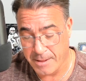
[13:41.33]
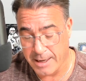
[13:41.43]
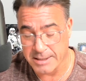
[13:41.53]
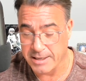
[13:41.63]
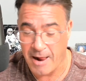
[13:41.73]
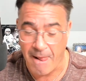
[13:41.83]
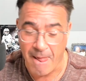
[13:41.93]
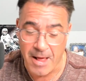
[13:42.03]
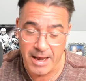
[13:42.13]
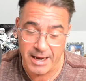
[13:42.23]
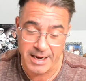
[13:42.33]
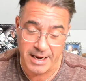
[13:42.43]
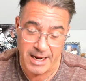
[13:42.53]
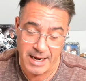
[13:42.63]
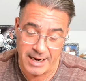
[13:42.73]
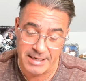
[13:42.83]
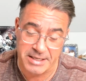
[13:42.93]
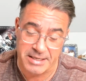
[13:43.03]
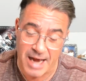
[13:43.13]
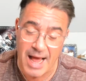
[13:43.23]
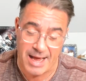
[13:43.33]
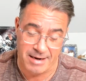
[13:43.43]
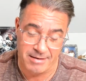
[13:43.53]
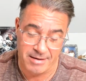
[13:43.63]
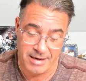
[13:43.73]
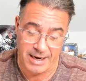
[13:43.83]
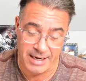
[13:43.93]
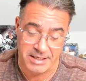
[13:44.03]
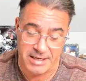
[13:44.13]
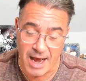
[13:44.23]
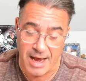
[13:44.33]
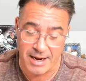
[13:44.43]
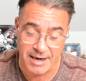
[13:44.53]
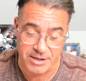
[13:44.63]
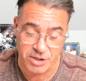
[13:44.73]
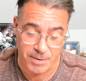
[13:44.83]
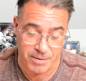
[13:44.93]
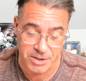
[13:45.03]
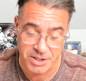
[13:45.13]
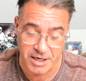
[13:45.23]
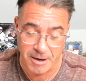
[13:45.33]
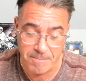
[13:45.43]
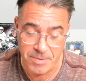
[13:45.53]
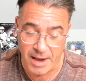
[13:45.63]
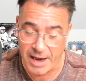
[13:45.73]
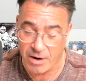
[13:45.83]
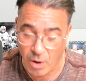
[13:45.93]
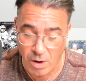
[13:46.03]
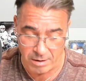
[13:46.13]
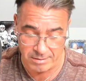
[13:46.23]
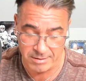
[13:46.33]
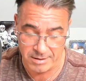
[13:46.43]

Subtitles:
It's not. It's not a conspiracy at all.